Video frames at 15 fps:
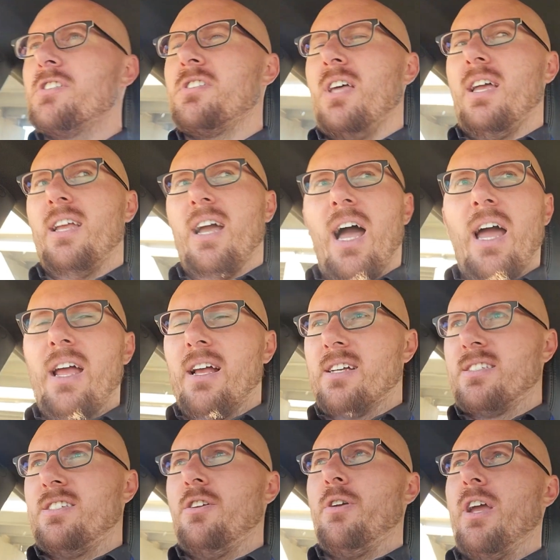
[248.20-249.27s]
like,
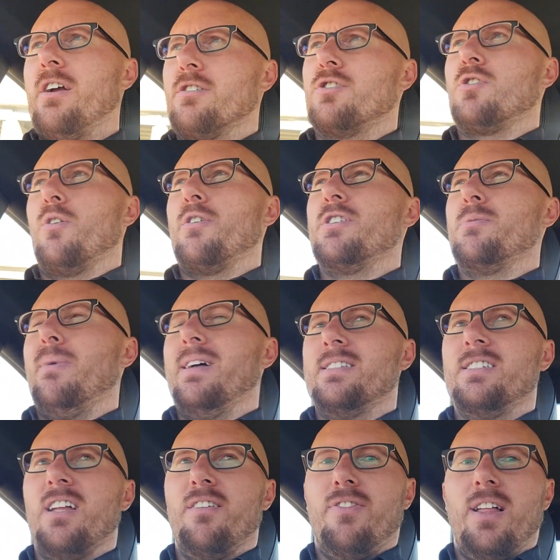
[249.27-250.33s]
because you hear stories about
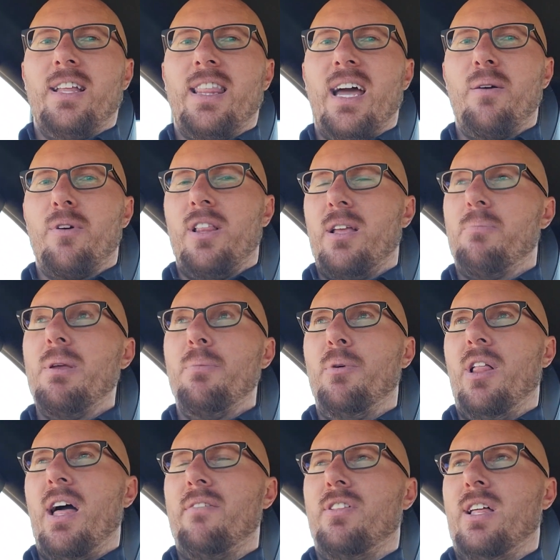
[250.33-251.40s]
stuff like that where like people
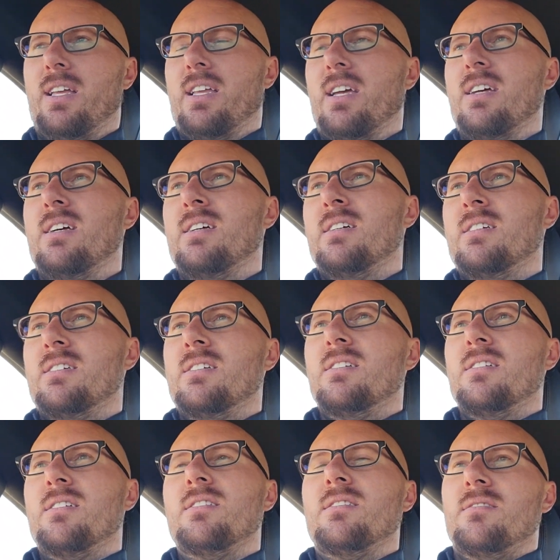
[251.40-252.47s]
have like
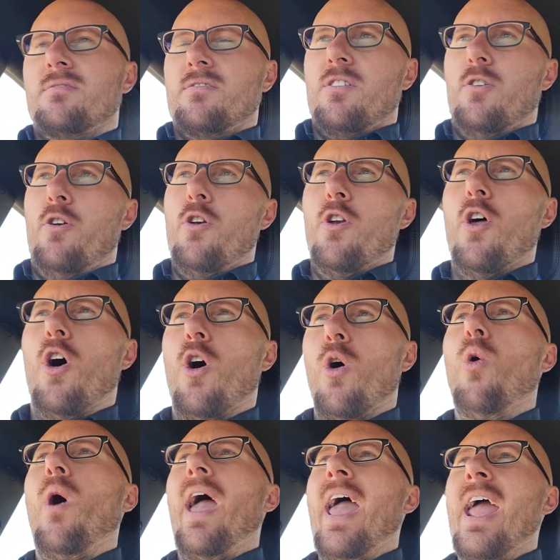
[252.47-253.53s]

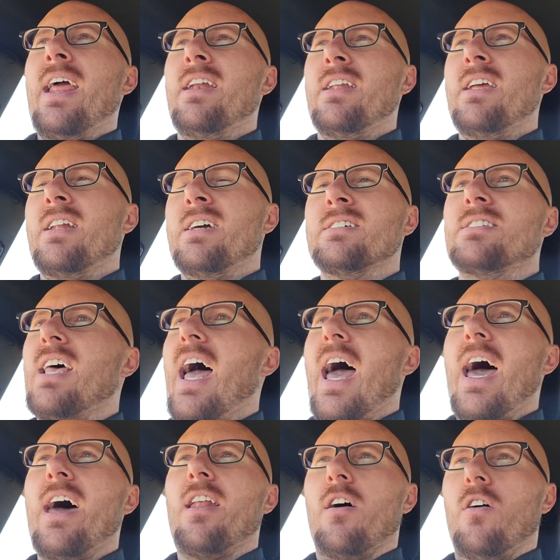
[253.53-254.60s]
no handiness
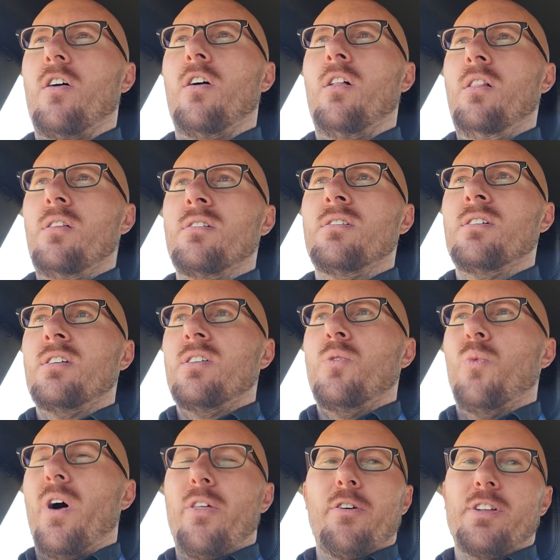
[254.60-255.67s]
at all,
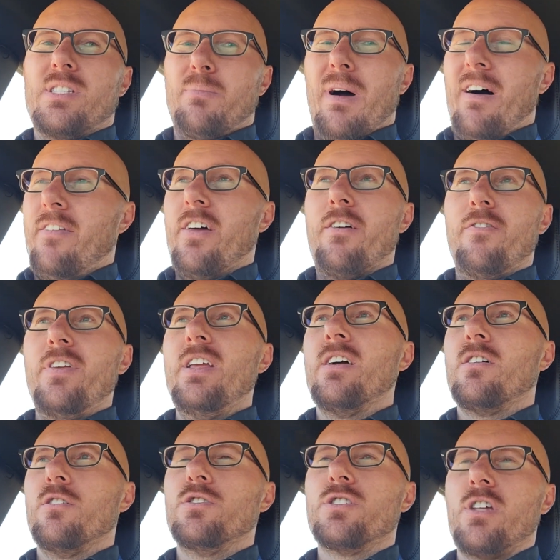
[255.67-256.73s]
whether it's about their
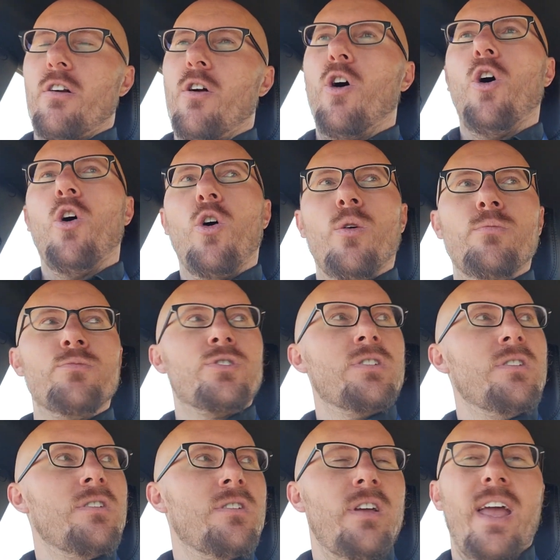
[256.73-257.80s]
vehicles, their homes,
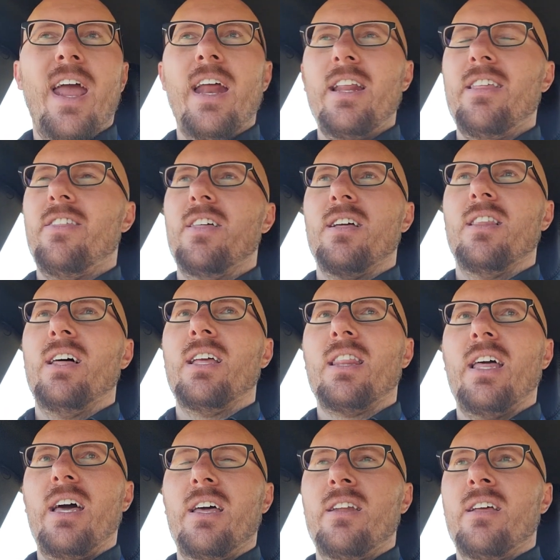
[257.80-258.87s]
anything like
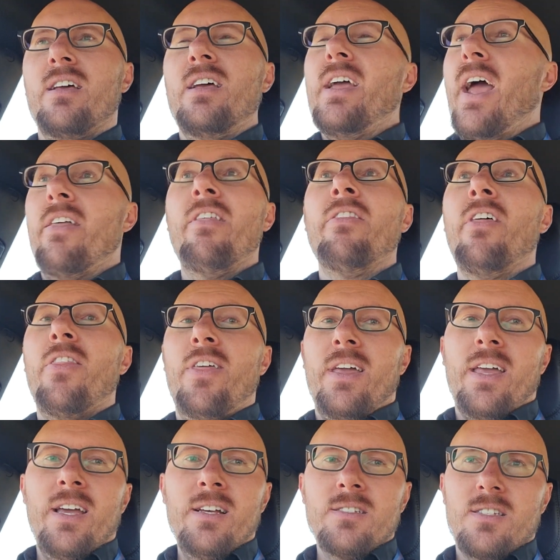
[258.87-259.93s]
that. And then the thing
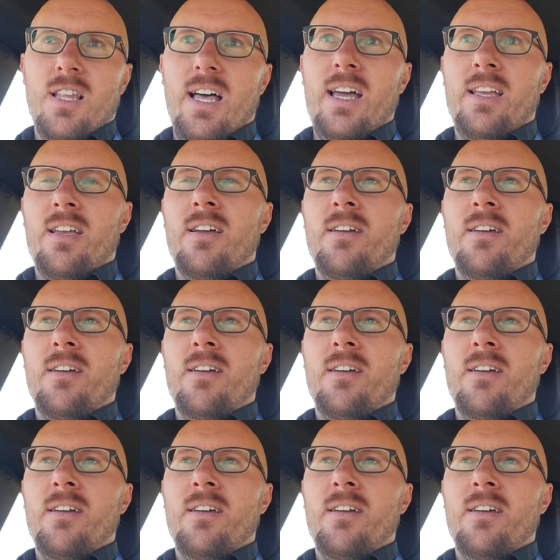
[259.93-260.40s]
is, like,